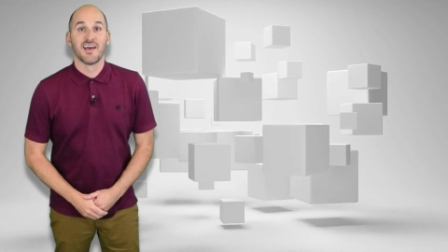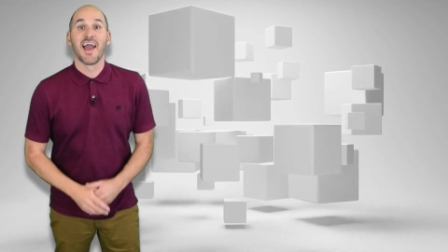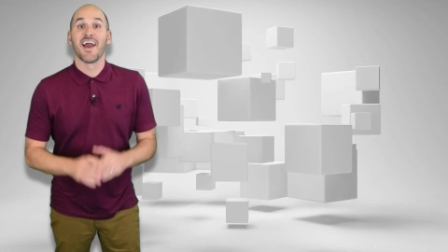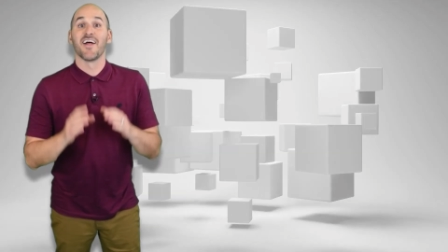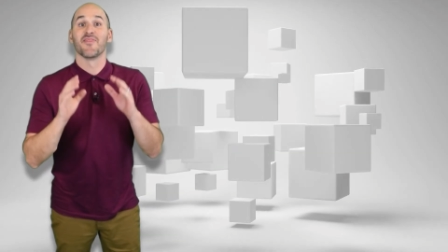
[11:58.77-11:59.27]

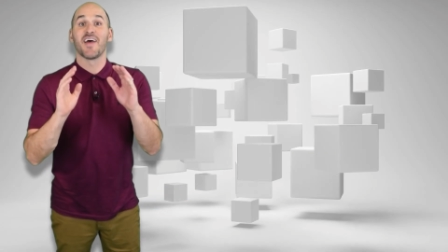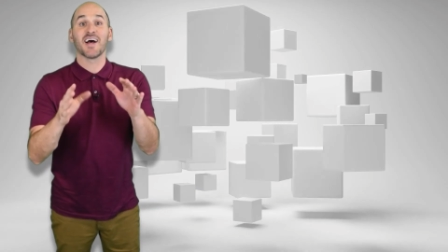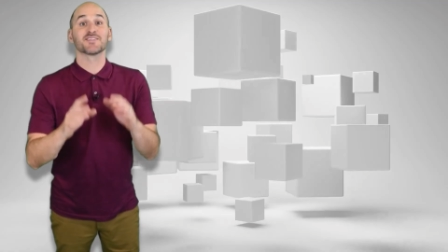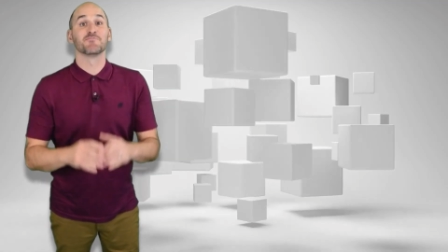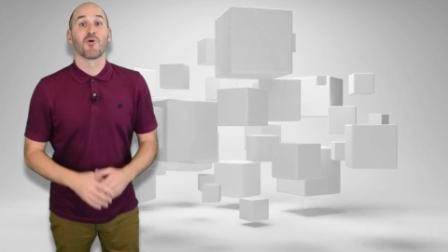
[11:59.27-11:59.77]
And
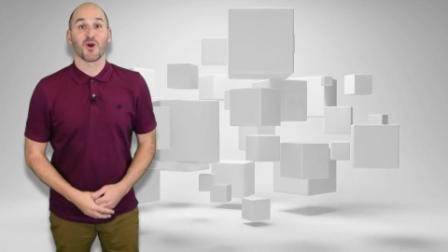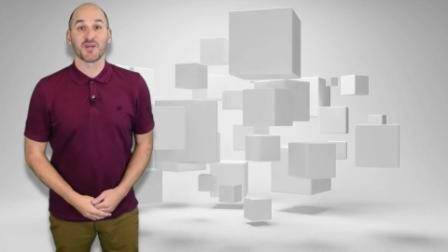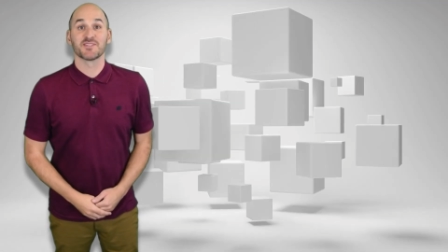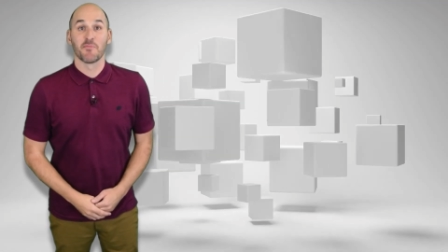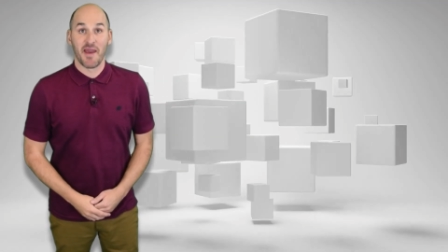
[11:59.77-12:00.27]
that's
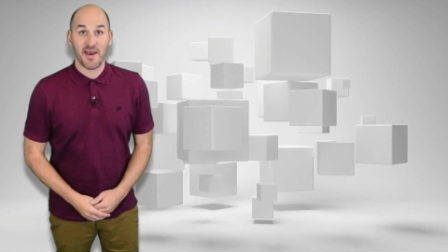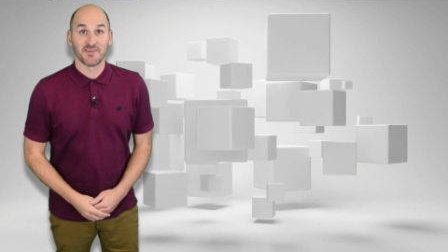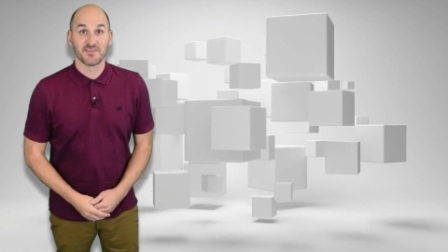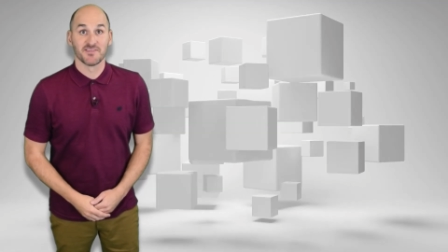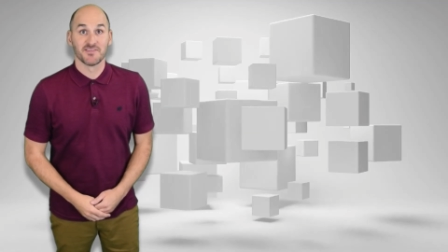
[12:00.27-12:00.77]
market
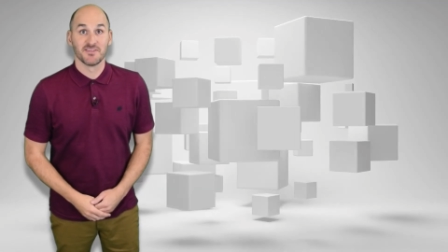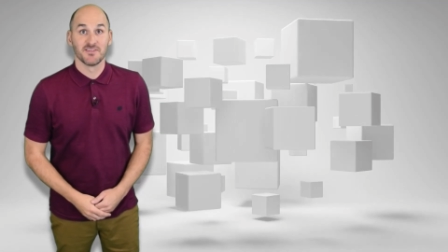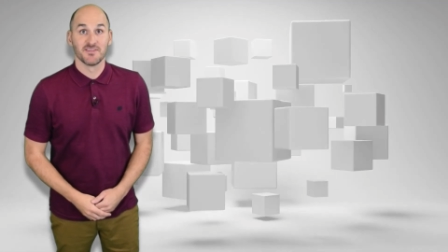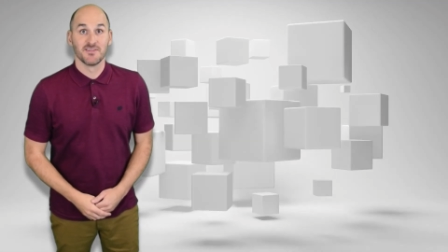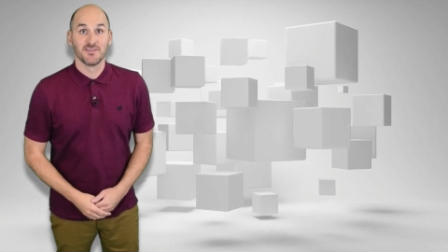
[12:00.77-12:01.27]
demand.
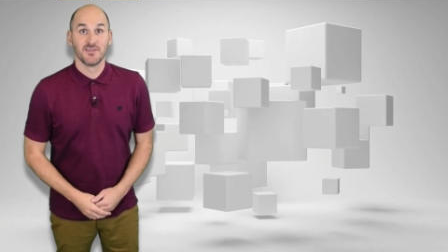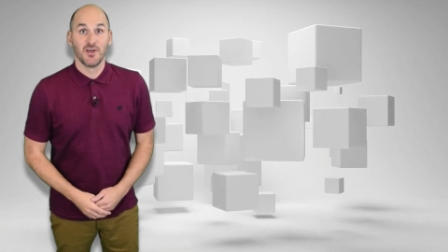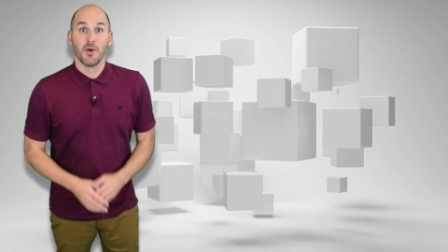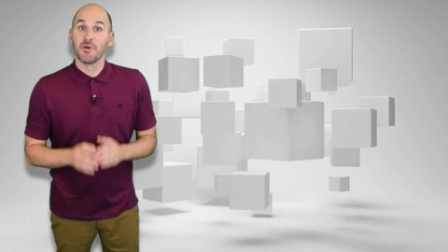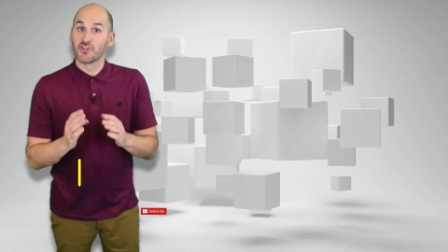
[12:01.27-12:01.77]

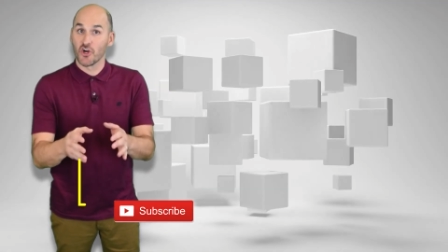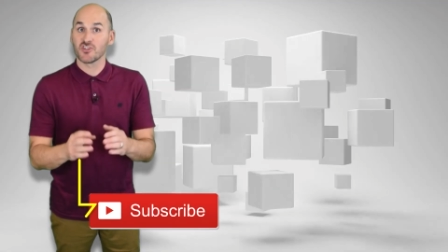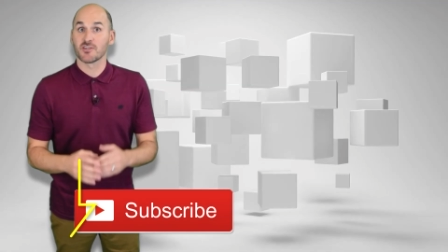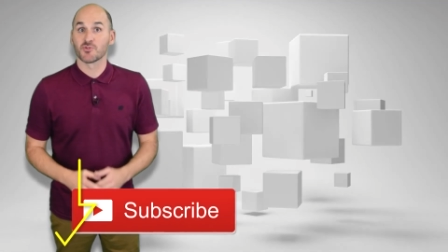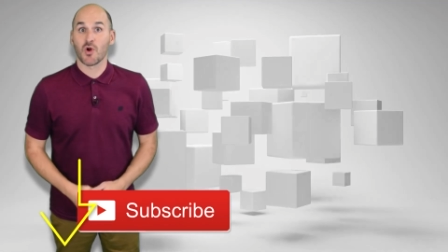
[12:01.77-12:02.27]
Be sure to
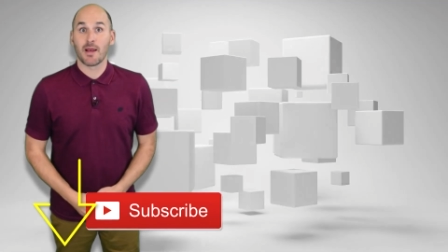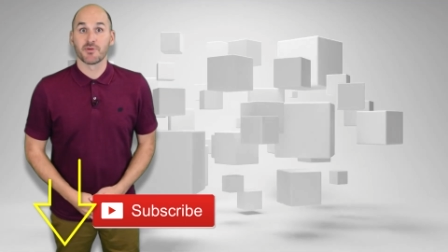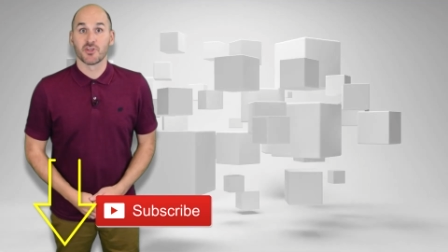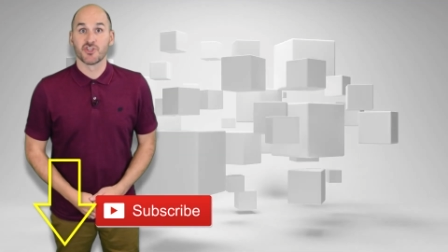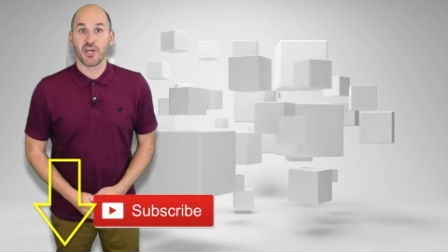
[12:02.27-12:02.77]
subscribe to
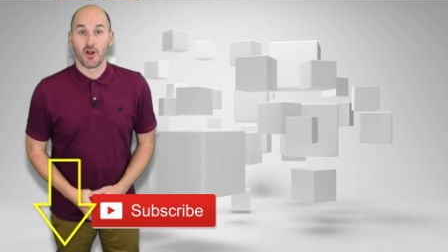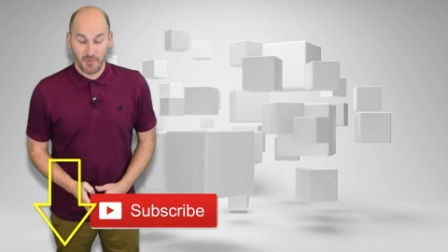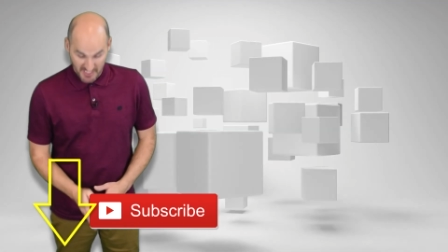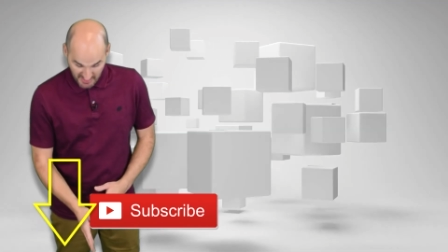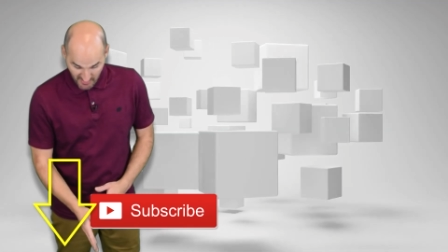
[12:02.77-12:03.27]
the channel
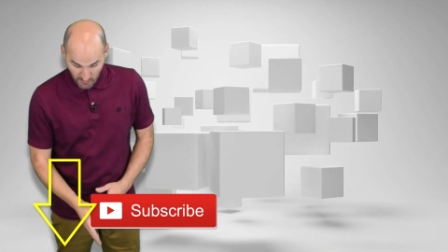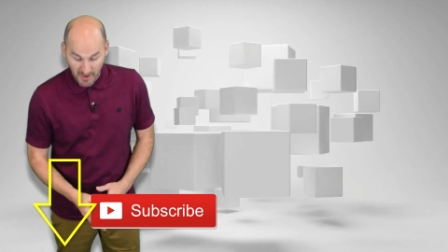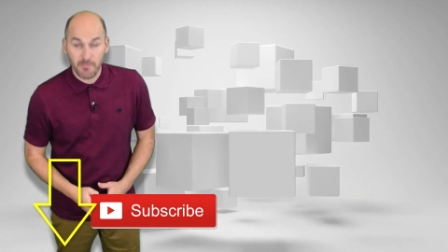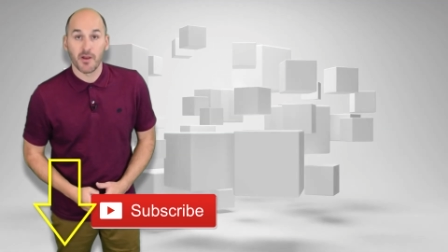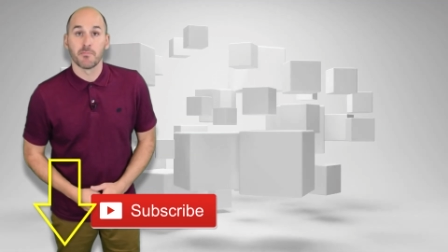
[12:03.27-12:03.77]
by hitting the
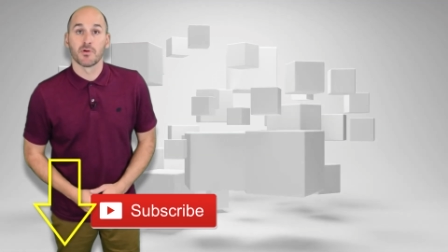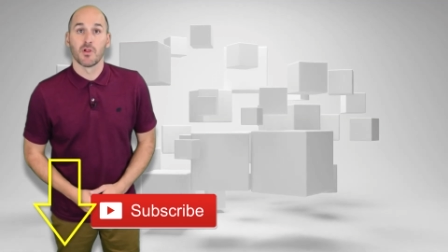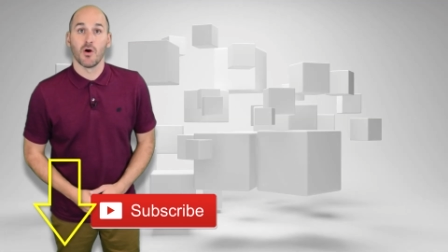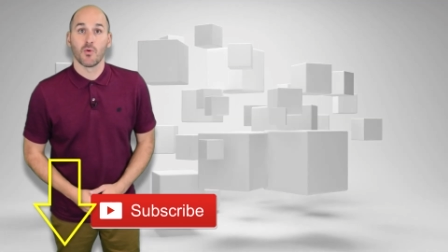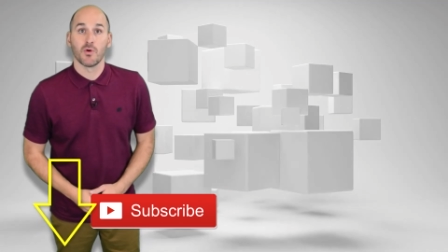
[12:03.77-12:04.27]
red button
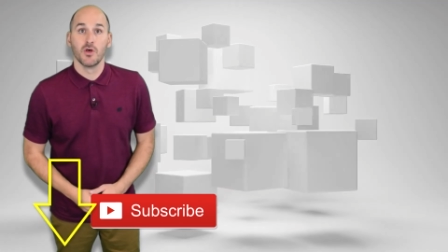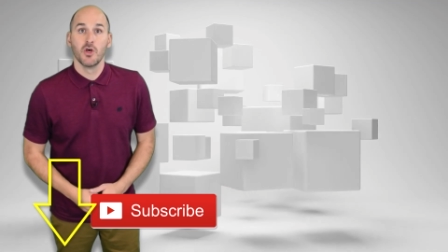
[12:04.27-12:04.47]
below